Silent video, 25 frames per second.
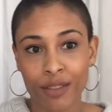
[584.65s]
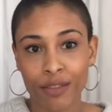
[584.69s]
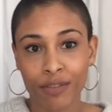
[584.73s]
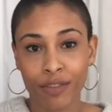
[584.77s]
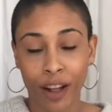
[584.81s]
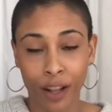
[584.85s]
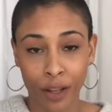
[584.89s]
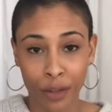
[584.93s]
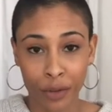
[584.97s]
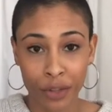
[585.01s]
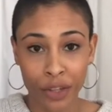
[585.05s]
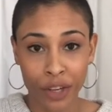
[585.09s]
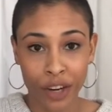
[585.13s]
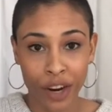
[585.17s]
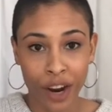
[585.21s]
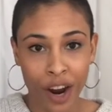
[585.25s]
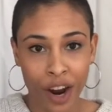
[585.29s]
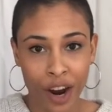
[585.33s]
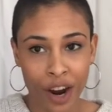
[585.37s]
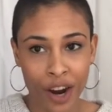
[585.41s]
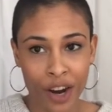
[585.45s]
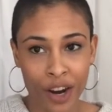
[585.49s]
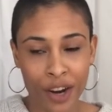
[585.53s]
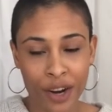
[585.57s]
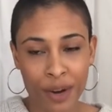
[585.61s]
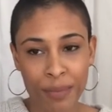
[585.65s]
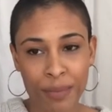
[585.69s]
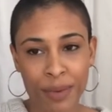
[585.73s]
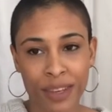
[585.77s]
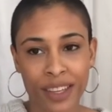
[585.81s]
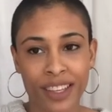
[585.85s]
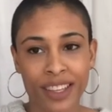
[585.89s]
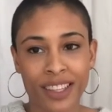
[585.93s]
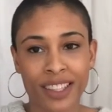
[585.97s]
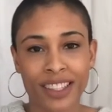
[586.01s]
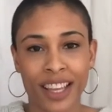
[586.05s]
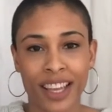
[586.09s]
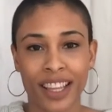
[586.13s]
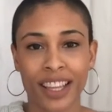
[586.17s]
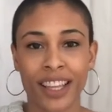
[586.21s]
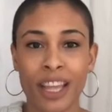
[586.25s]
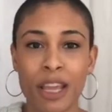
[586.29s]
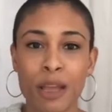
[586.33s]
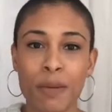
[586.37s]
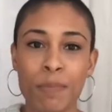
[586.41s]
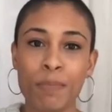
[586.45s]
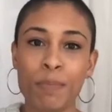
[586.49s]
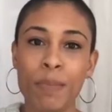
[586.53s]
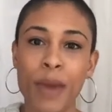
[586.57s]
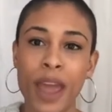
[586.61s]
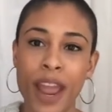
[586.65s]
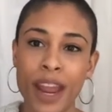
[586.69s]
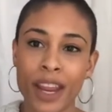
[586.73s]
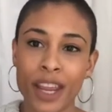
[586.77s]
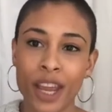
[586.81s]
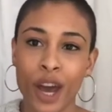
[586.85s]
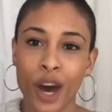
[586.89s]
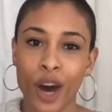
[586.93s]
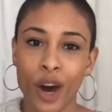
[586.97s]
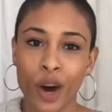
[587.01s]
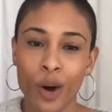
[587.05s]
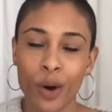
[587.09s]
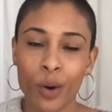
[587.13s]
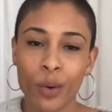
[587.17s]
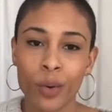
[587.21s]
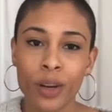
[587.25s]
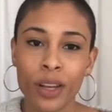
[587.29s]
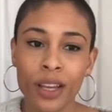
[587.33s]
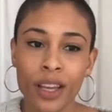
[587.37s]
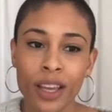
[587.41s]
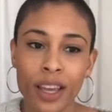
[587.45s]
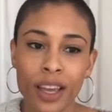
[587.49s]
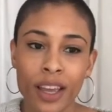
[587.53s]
Follow Your Heart because I like mayo.